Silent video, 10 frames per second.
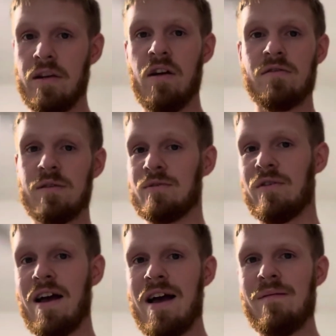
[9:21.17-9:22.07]

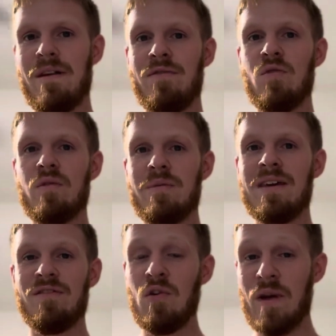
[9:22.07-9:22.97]
subscribe if you would
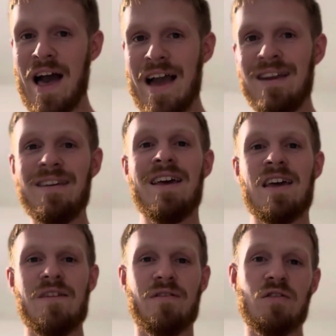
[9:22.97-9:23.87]
be so kind,
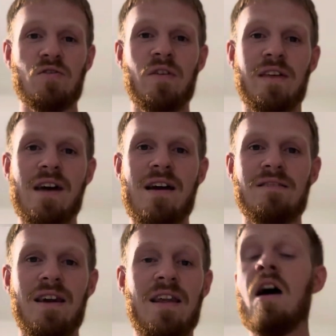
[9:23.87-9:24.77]
if you're enjoying the
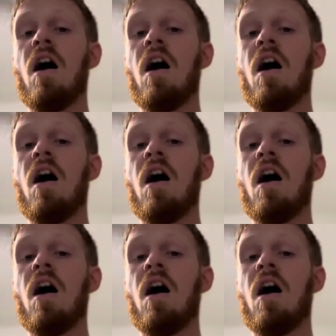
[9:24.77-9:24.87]
content.